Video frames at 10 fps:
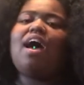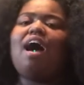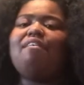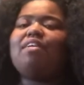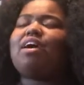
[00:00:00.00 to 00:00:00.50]

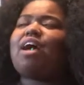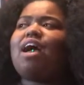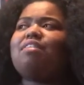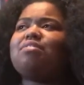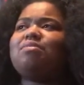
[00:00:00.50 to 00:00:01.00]
I feel like I
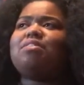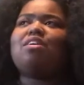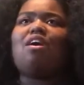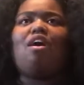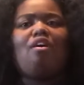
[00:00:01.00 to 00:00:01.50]
have something
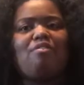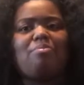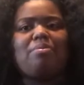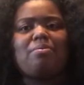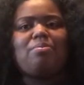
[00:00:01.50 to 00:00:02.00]
to offer
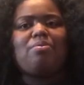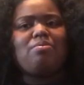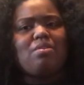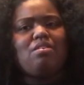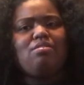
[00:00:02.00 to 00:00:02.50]
people,
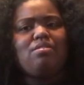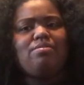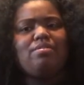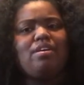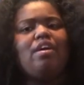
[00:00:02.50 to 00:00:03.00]
you know?
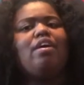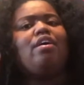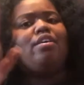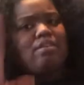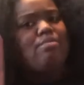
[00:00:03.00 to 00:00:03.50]

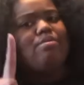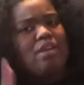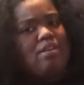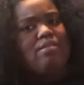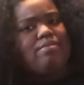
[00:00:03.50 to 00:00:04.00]
You
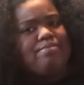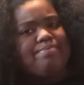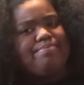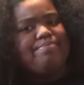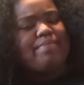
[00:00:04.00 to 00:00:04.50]
know,
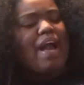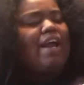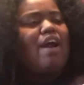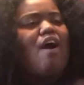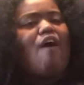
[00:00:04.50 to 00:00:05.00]
I
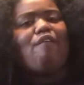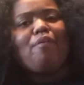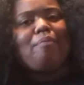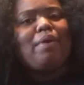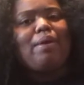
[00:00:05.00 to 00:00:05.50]
can offer
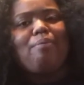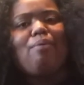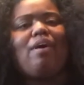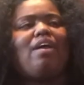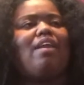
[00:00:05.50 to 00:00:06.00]

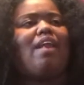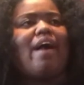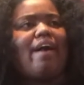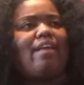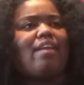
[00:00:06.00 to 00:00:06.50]
people a
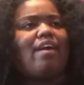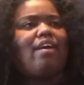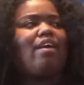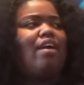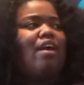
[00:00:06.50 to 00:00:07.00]
lot,
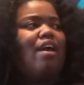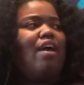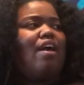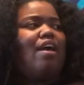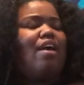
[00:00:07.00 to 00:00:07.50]
like,
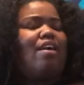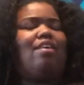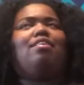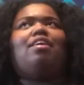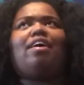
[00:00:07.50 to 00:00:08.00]

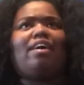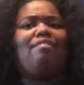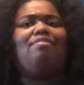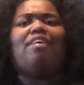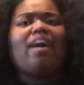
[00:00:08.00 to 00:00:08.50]
like
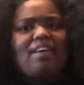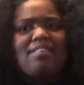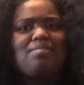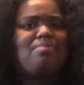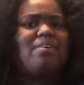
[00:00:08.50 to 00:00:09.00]

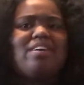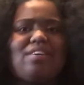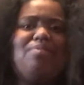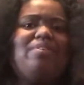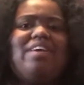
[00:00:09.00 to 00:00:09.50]
advice. Where
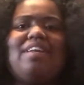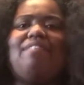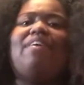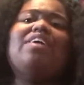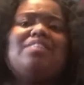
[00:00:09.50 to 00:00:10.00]
you need
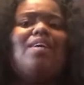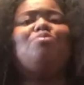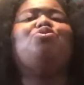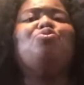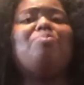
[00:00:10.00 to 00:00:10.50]
advice, come
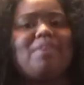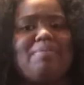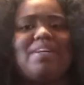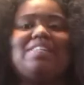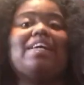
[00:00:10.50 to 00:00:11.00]
to me
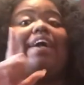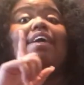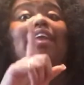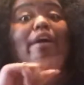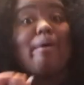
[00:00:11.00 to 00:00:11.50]
because I
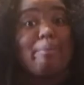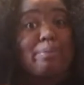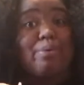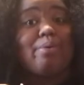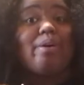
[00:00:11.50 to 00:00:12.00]
can help
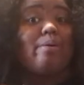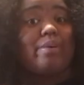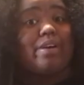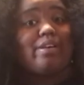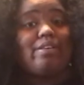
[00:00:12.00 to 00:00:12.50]
you,
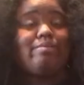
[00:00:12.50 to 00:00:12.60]
okay?